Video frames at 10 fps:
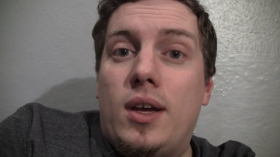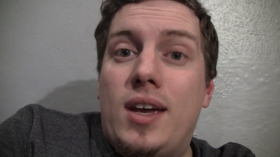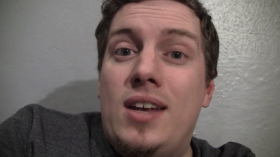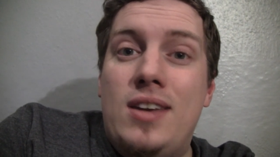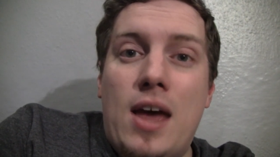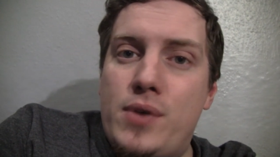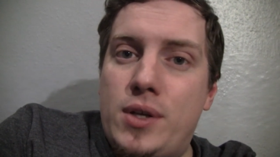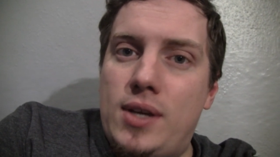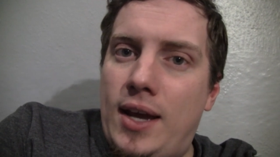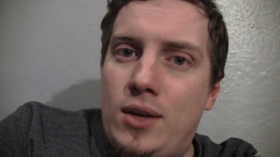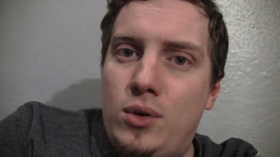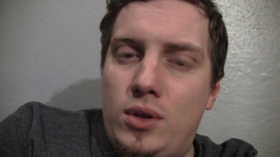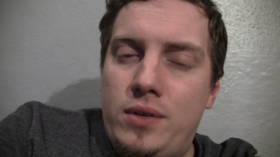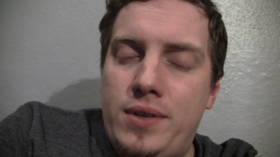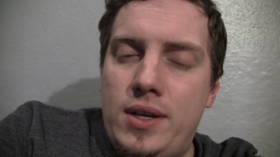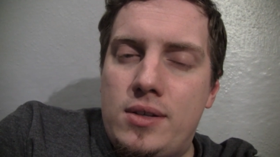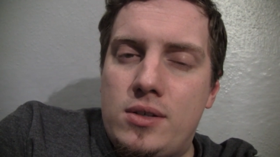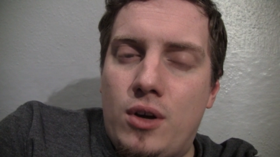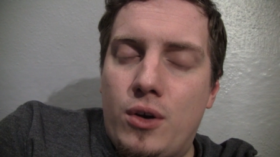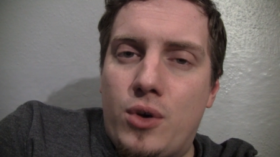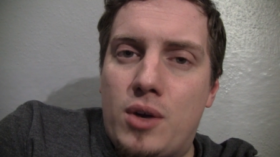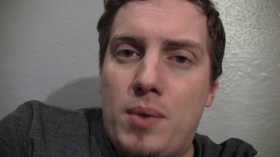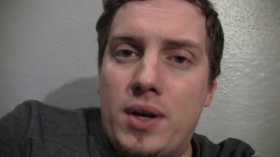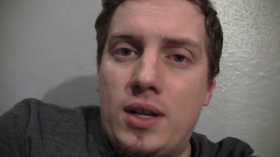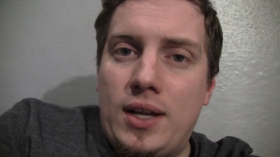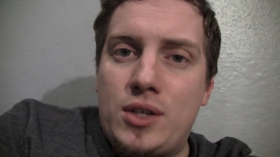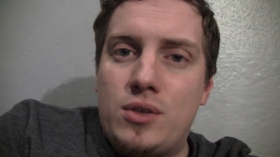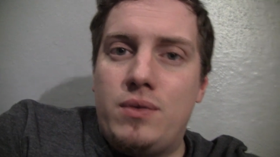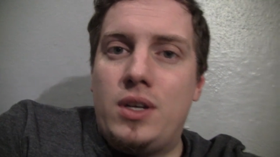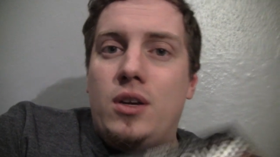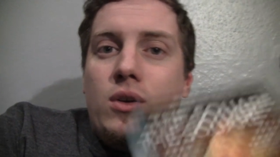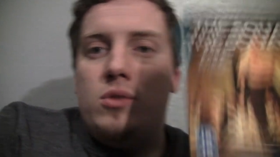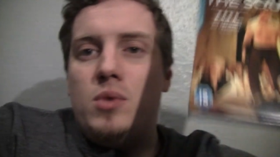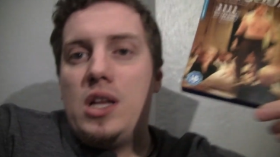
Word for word: uh, endeavor to end all of these conquering my collection videos,